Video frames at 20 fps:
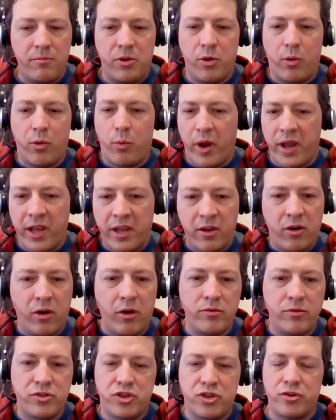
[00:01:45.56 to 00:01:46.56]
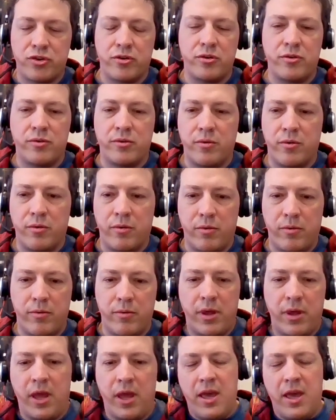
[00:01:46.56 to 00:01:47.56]
right culture,
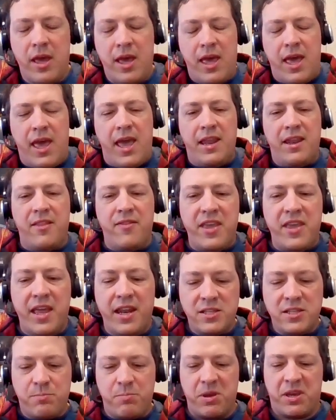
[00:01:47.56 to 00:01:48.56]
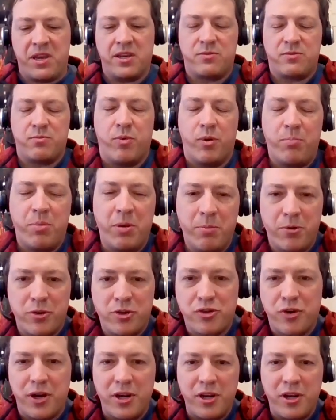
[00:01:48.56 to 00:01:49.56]
and in the end, it's because what people are
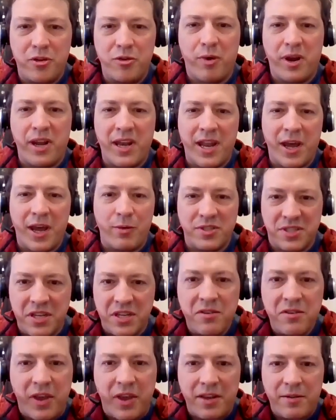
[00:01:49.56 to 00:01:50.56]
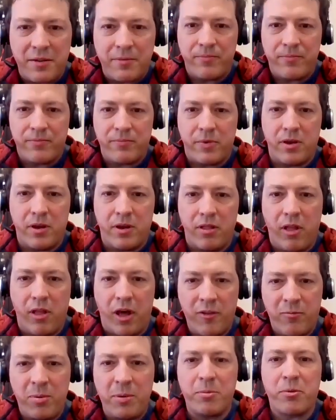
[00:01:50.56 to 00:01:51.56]
trying to do right now is innovate. A
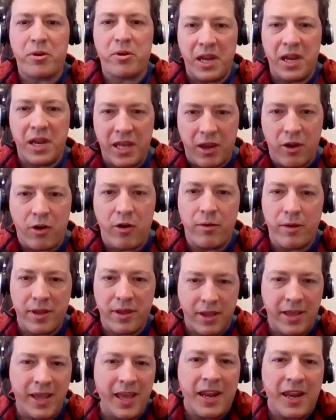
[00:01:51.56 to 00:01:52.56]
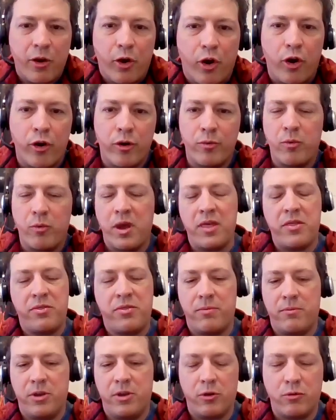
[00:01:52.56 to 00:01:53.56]
lot of people are getting hurt with
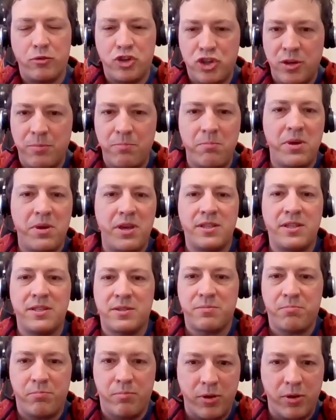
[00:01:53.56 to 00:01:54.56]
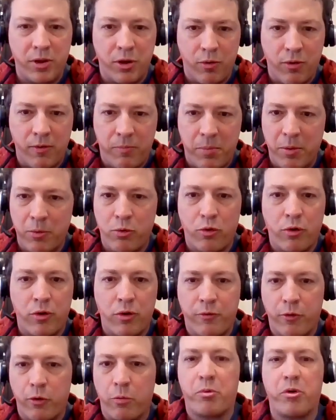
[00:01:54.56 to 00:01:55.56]
shipments, people who are
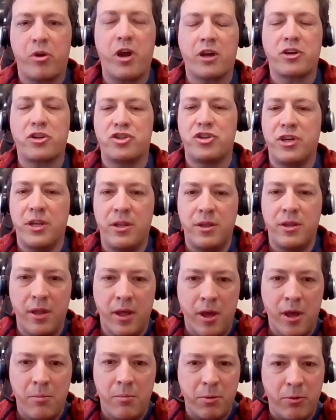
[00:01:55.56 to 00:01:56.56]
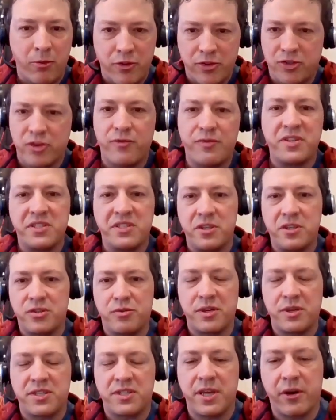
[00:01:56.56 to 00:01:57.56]
in full production, people in the service
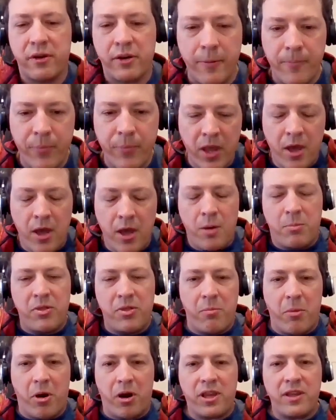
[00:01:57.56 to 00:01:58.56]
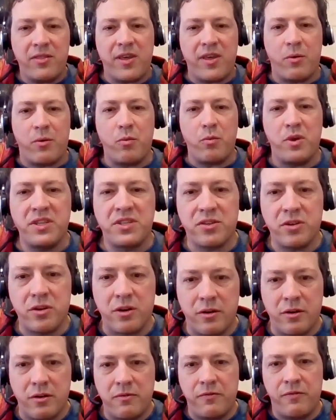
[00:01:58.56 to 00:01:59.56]
industry, etc. But the market that we
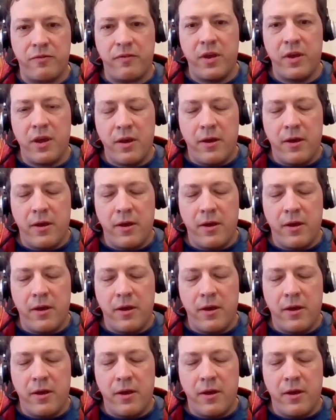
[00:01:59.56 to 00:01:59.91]
serve